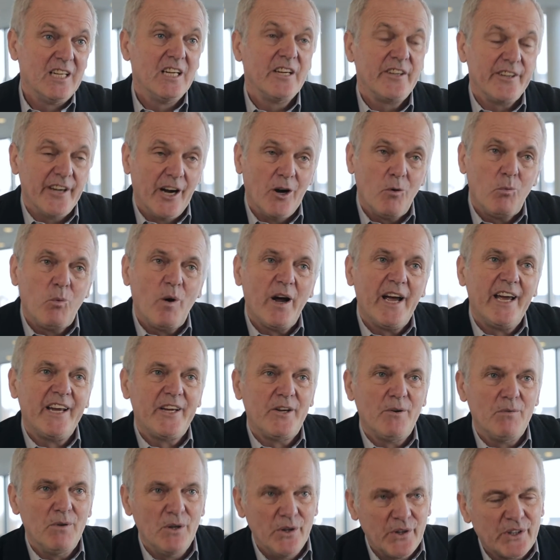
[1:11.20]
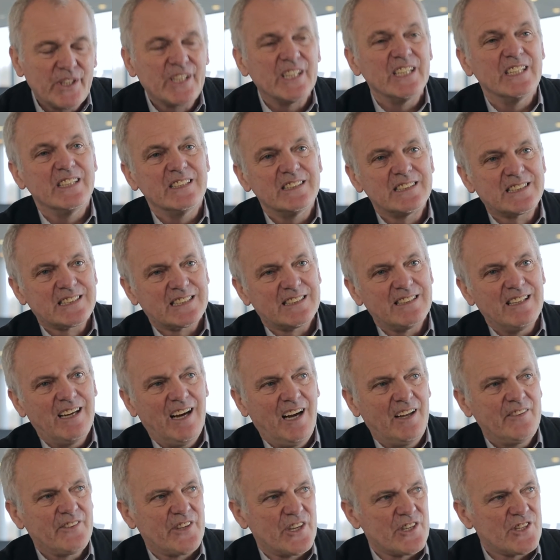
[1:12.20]
you know, where you look at
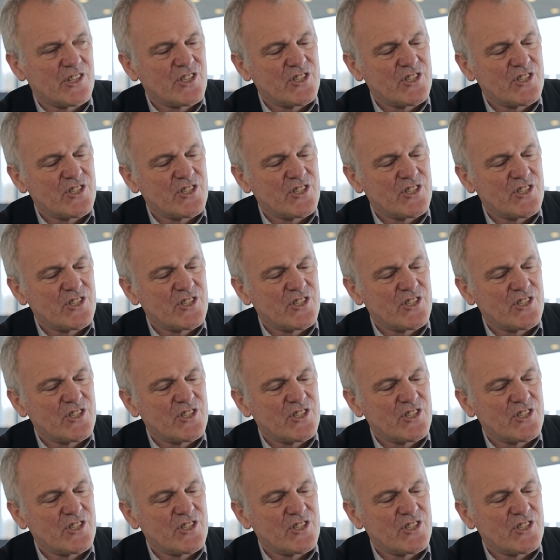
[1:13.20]
the